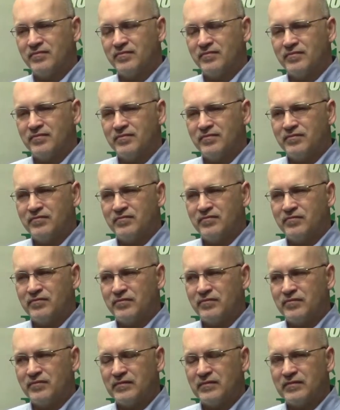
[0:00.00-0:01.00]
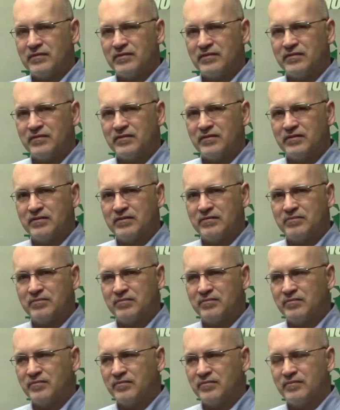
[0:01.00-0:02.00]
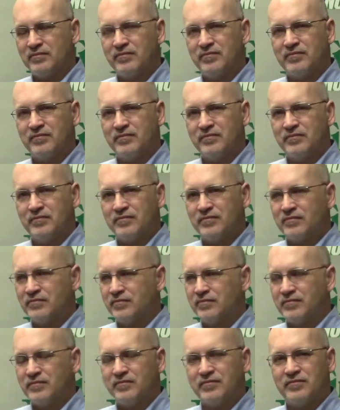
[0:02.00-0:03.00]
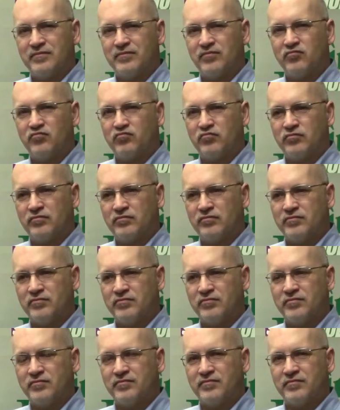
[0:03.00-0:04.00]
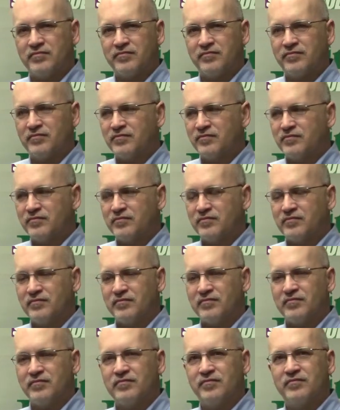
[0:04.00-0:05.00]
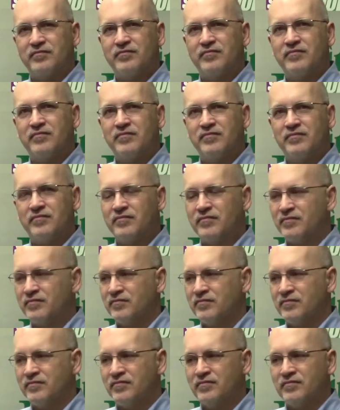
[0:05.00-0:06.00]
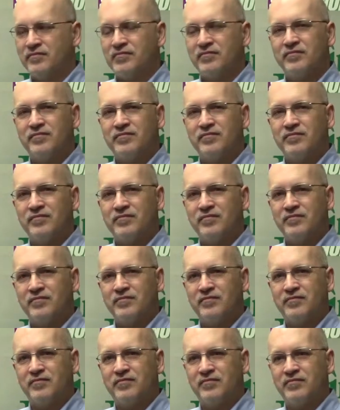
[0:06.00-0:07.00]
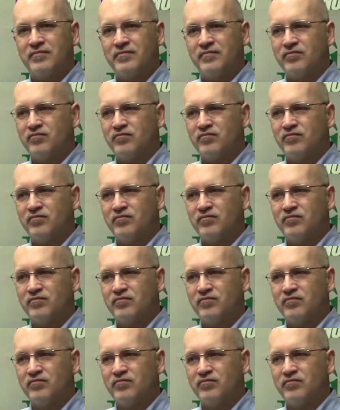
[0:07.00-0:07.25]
This person isn't speaking.